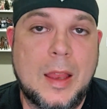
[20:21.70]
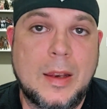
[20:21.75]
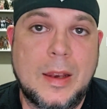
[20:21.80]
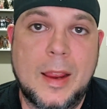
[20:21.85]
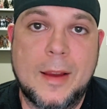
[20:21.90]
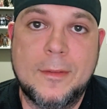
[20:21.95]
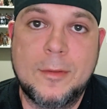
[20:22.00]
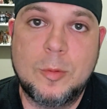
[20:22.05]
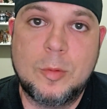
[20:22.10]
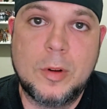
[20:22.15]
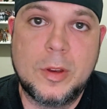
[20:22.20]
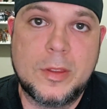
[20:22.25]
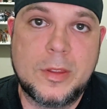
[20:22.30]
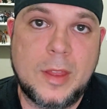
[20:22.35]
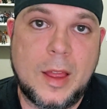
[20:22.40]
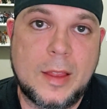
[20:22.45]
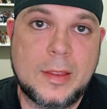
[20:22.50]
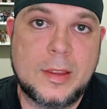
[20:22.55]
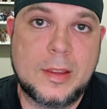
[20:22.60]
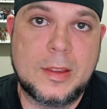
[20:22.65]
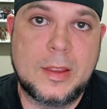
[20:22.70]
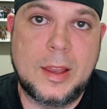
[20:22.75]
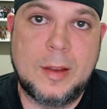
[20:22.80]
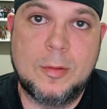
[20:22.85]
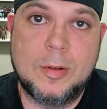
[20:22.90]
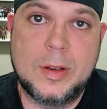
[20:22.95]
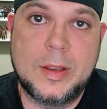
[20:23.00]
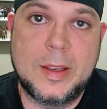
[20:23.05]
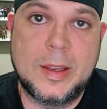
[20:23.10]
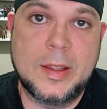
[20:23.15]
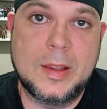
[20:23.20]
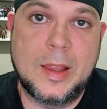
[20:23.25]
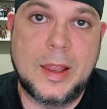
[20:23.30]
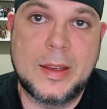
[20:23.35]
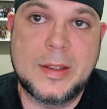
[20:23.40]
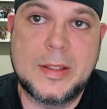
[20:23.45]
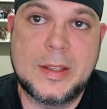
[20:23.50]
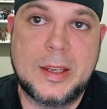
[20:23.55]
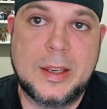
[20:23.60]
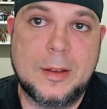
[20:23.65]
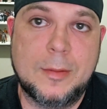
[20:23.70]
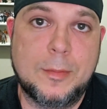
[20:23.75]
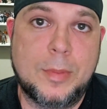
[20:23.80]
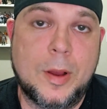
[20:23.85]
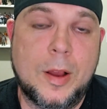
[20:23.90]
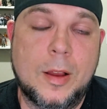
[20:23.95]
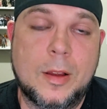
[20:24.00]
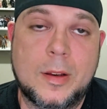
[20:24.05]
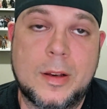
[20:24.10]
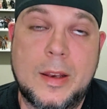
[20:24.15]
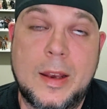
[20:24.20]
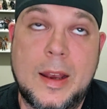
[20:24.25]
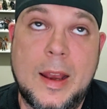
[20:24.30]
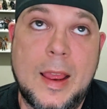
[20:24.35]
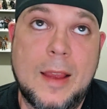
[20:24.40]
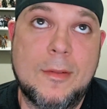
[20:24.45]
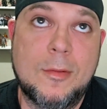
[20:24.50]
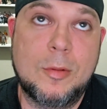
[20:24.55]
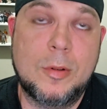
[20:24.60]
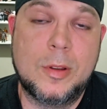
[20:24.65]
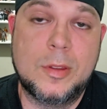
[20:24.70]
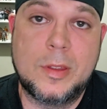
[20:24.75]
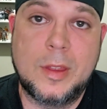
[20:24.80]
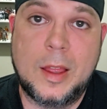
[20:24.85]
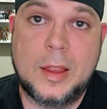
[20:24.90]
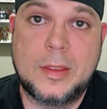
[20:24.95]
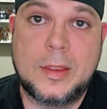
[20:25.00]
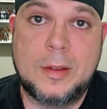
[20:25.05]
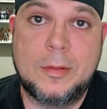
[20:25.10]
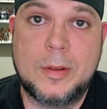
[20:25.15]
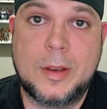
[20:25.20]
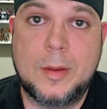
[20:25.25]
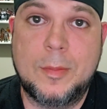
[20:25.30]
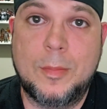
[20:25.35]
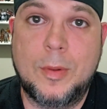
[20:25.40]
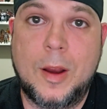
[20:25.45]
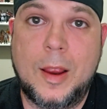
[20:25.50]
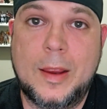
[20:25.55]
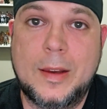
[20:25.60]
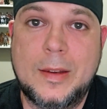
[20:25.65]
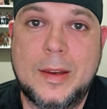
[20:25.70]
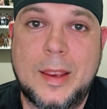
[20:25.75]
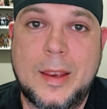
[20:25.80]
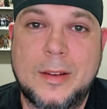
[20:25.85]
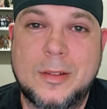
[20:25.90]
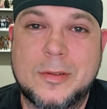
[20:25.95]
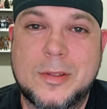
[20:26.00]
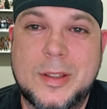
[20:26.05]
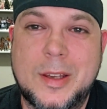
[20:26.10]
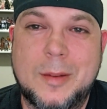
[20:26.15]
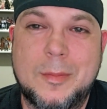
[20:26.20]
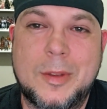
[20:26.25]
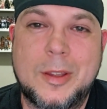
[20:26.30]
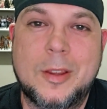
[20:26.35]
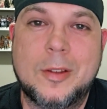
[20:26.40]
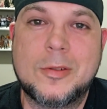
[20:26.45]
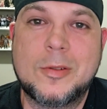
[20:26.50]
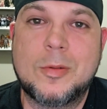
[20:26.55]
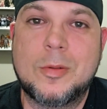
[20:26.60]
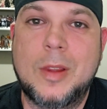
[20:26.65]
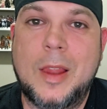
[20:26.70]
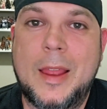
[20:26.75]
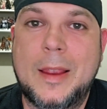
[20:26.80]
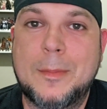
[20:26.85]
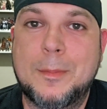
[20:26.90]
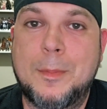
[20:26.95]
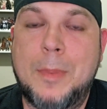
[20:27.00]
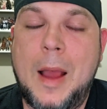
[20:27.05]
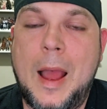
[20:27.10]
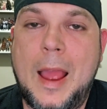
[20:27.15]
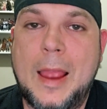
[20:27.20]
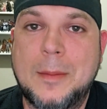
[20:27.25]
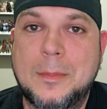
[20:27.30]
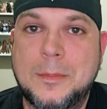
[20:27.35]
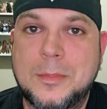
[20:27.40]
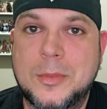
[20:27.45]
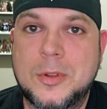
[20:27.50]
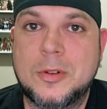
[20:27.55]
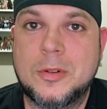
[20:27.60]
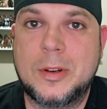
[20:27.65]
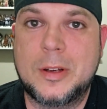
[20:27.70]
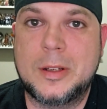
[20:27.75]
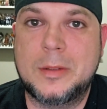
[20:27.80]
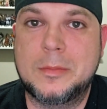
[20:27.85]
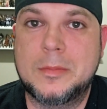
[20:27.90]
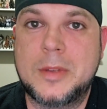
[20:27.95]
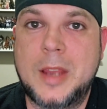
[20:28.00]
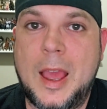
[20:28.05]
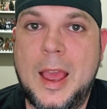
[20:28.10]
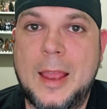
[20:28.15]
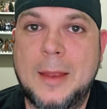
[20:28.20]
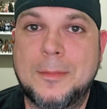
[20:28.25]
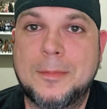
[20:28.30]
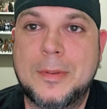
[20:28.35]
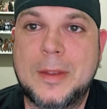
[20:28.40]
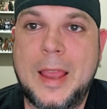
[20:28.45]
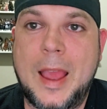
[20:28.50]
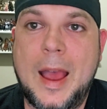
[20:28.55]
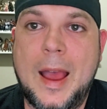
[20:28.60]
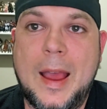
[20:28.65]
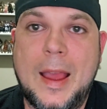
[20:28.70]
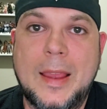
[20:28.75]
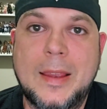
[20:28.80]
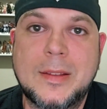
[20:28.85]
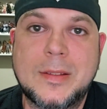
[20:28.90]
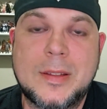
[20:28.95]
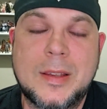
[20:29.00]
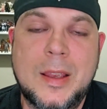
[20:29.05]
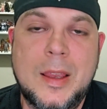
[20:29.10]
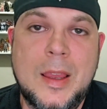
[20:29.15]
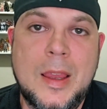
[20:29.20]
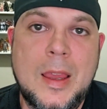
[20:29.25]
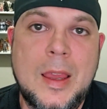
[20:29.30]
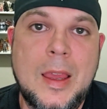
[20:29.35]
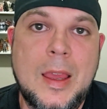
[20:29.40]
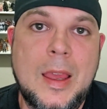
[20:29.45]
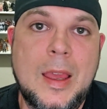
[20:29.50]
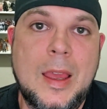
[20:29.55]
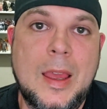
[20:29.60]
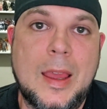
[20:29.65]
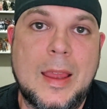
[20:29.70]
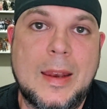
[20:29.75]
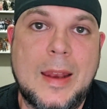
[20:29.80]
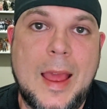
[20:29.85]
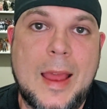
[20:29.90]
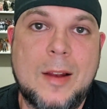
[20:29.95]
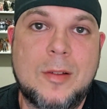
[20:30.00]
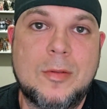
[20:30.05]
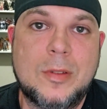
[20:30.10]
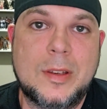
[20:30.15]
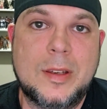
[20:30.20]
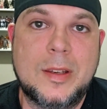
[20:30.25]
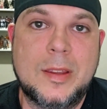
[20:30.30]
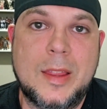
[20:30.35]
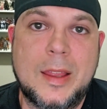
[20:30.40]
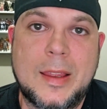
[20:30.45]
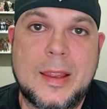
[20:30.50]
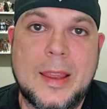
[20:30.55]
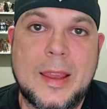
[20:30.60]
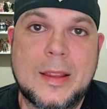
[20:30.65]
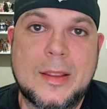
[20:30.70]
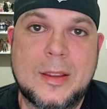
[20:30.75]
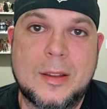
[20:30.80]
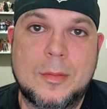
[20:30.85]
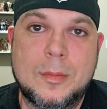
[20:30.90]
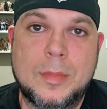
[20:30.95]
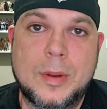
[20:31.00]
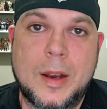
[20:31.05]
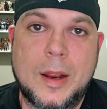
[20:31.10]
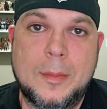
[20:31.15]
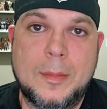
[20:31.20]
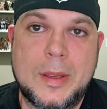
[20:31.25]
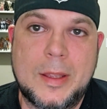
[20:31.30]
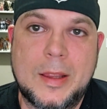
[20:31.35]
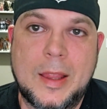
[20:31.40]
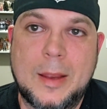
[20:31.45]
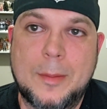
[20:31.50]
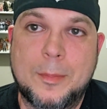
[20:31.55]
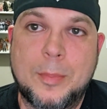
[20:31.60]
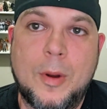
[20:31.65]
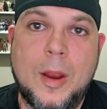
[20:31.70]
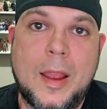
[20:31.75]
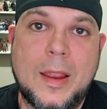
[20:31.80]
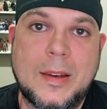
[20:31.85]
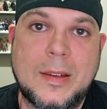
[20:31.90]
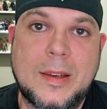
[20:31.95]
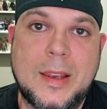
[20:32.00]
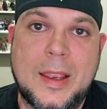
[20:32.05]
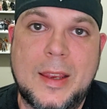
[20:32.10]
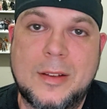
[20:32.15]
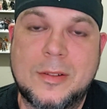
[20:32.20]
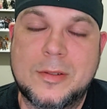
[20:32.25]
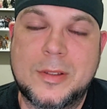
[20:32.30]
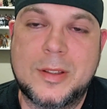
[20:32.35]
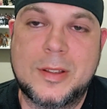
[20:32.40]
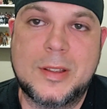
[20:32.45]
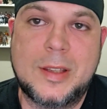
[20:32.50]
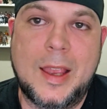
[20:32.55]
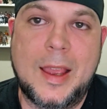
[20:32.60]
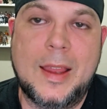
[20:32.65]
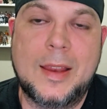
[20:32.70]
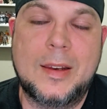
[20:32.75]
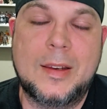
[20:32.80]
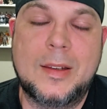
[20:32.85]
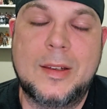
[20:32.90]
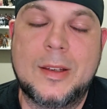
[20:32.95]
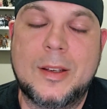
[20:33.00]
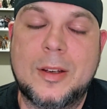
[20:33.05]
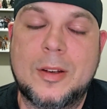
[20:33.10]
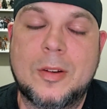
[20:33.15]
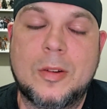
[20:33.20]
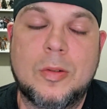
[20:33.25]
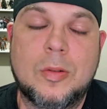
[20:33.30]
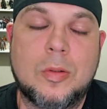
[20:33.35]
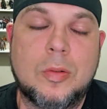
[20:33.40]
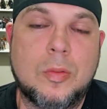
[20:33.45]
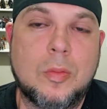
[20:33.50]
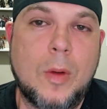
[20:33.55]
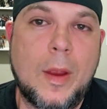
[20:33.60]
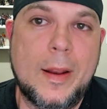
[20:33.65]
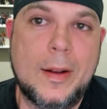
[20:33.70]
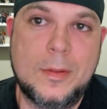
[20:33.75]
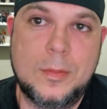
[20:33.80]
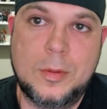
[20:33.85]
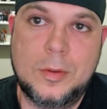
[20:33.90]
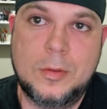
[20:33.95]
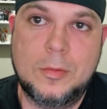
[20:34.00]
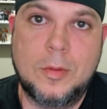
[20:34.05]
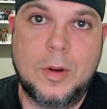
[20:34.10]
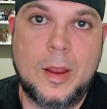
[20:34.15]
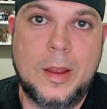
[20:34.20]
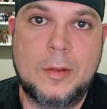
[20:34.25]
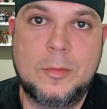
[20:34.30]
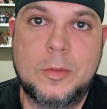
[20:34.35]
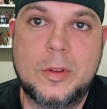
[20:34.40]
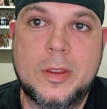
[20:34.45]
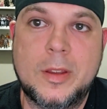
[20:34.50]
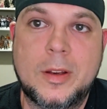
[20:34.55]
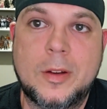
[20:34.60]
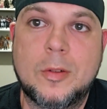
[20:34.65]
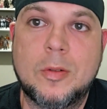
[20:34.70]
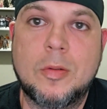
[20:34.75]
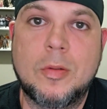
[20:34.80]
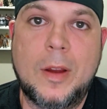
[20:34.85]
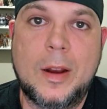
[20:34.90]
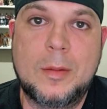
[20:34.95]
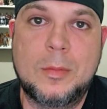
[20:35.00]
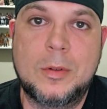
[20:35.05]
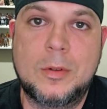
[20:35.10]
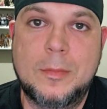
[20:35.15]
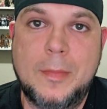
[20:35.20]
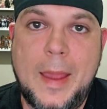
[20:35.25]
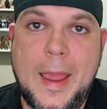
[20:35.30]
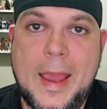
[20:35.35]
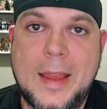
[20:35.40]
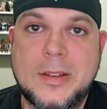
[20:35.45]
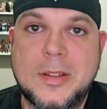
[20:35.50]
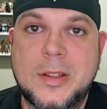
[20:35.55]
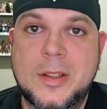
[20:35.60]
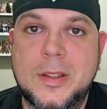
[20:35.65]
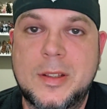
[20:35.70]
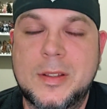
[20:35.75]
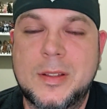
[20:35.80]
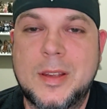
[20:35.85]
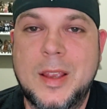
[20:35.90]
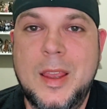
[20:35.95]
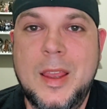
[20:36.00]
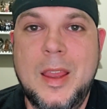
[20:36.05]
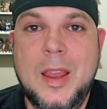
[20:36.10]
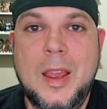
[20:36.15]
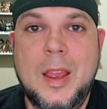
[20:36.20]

Never would have thought that they would have get like CM Punk. Never would have thought they would get Bryan Danielson. I mean, those were like pipe dream type guys. And not only did they get them, but I mean, like, Bryan Danielson's had an incredible run with incredible matches.